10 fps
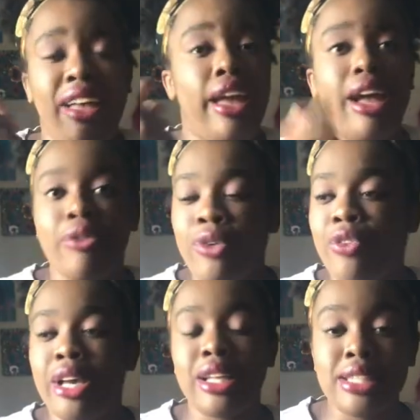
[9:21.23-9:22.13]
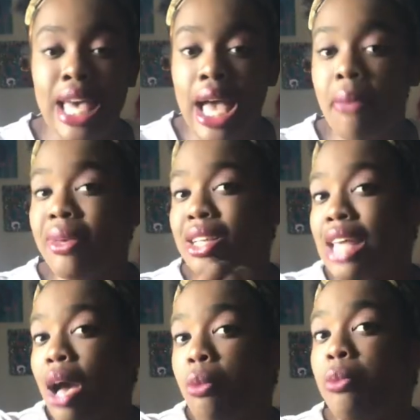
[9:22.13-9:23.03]
every fucking time? Because
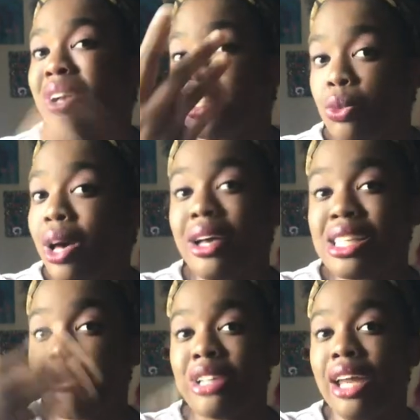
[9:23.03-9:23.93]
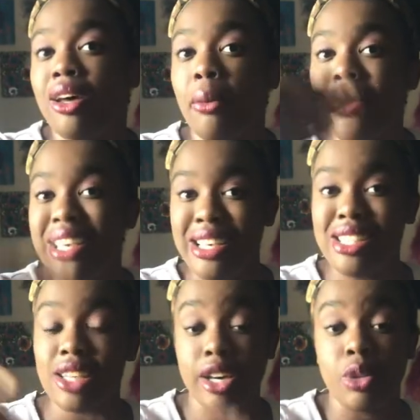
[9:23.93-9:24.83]
what? Because I'm trying to
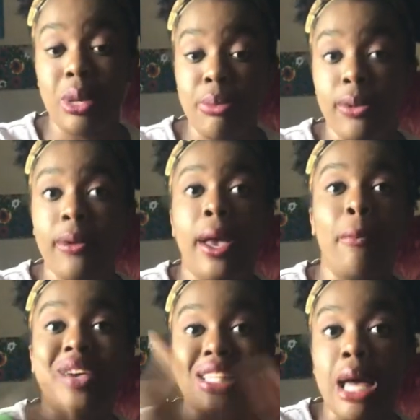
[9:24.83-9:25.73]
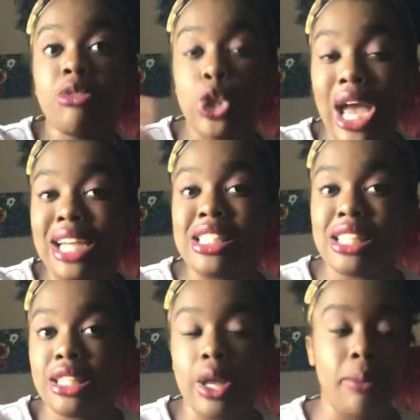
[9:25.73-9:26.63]
appease other people? Because I'm trying to
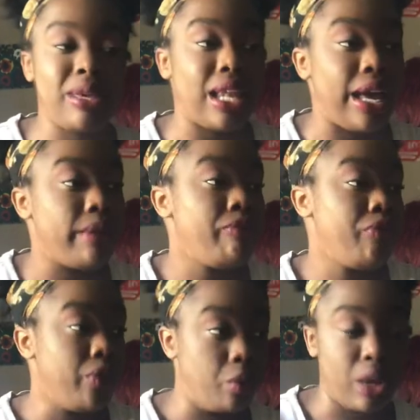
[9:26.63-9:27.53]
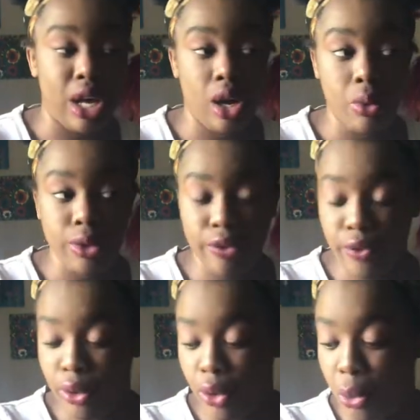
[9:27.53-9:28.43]
sit there and be like, well, I don't want to
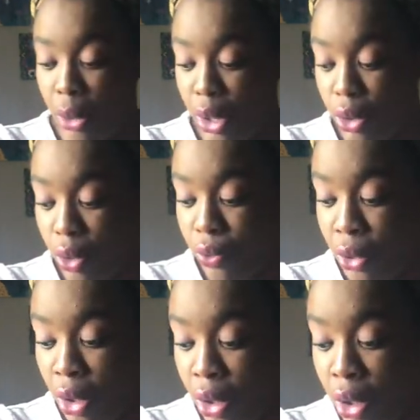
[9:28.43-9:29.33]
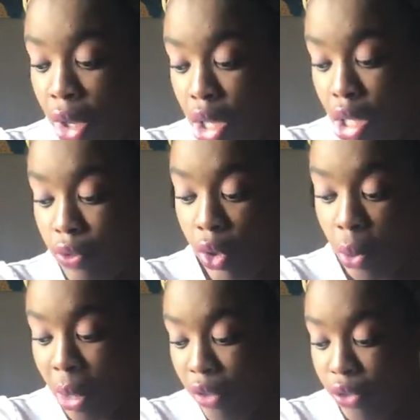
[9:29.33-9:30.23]
offend nobody over there, even though
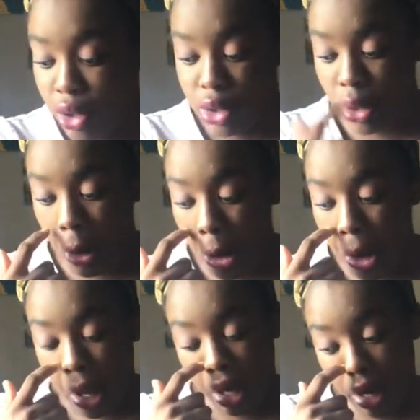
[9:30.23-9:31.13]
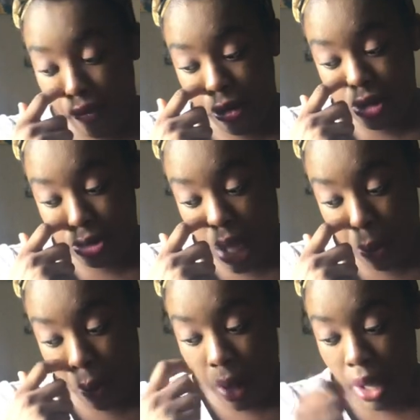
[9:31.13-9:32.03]
my feelings hurt and I feel some
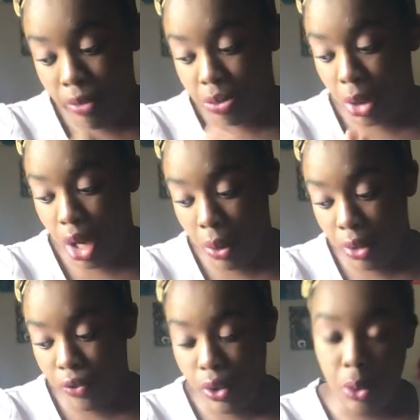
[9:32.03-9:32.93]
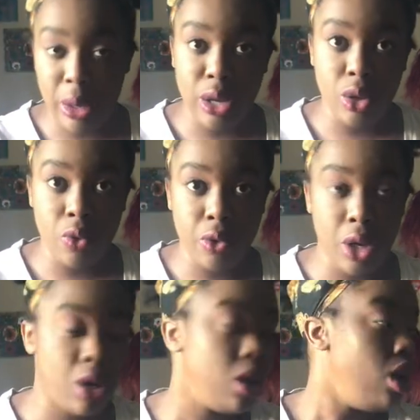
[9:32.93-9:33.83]
type of way, but I don't want to offend nobody over
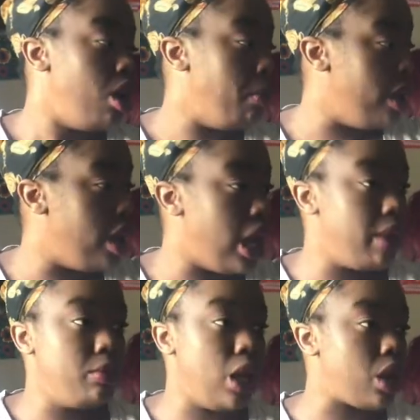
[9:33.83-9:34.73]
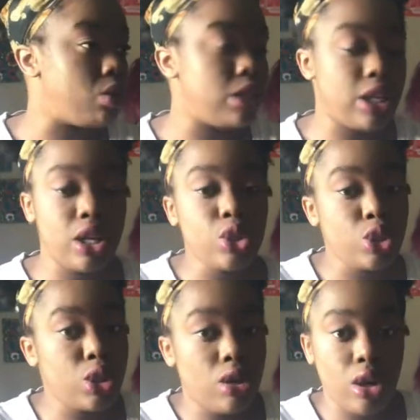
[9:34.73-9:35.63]
there. Man, I ain't gonna say nothing
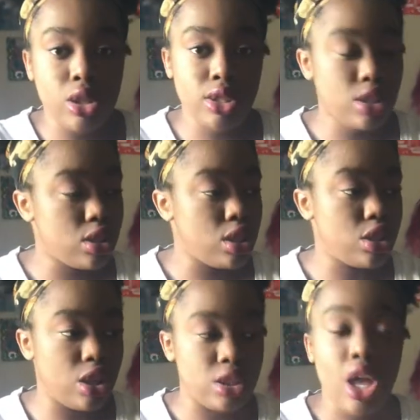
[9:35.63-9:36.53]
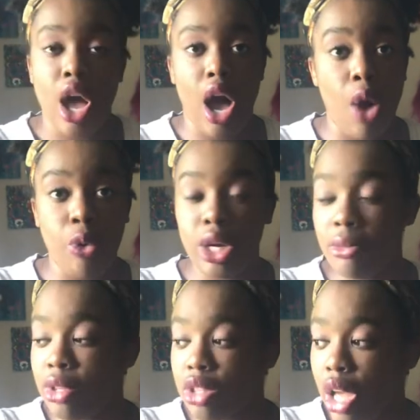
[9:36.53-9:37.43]
to such and such because I don't want
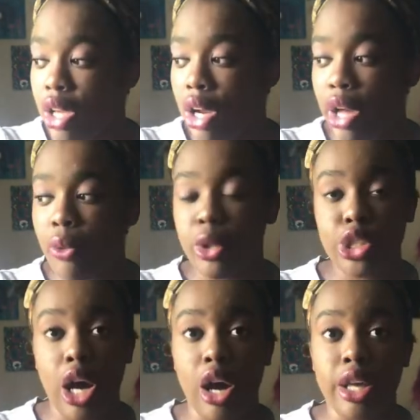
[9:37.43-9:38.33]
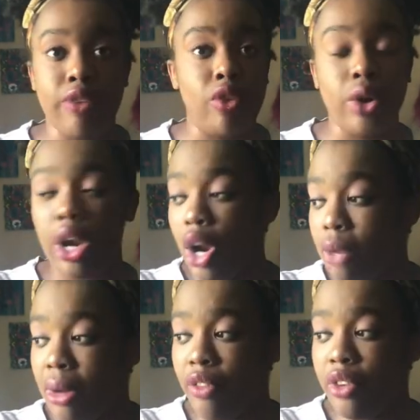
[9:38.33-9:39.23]
them to think like even though they
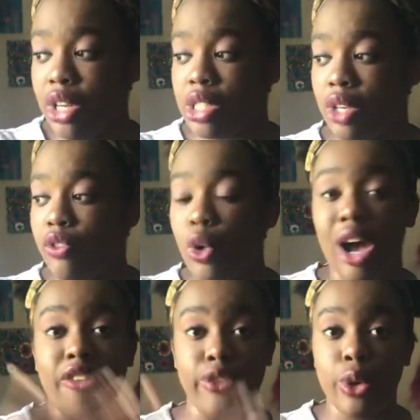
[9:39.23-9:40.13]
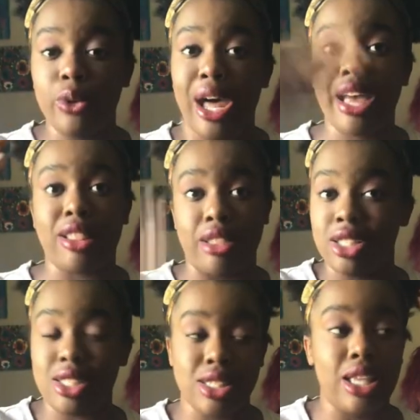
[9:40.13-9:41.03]
hurting my feelings, even though I feel like
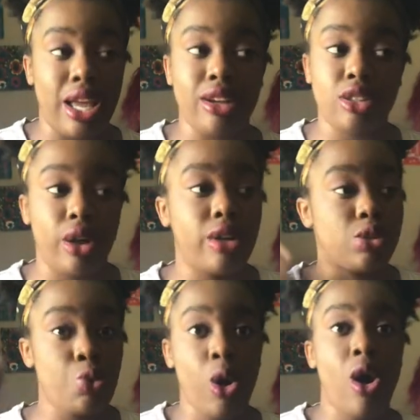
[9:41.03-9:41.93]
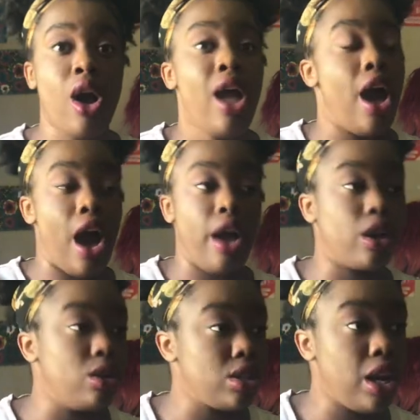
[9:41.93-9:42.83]
this is that and the third is wrong, I ain't
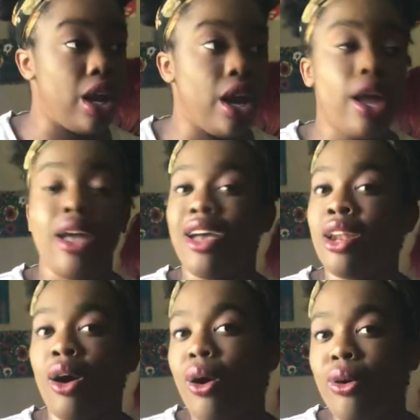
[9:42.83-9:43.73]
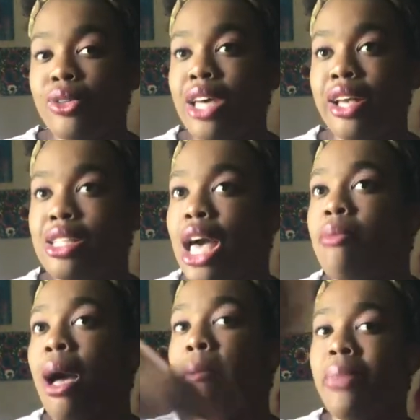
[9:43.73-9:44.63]
gonna say that. And the whole entire
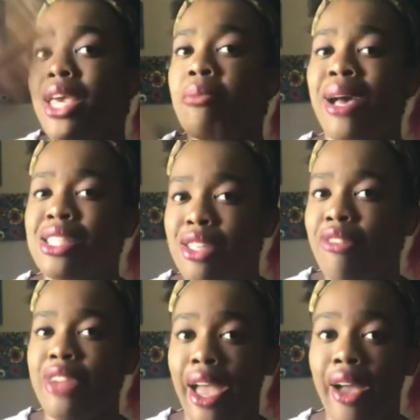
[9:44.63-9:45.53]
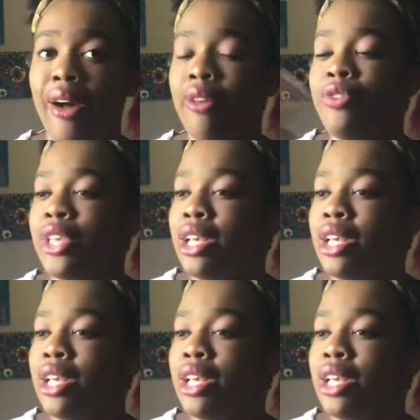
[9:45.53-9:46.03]
time I'm beating myself down,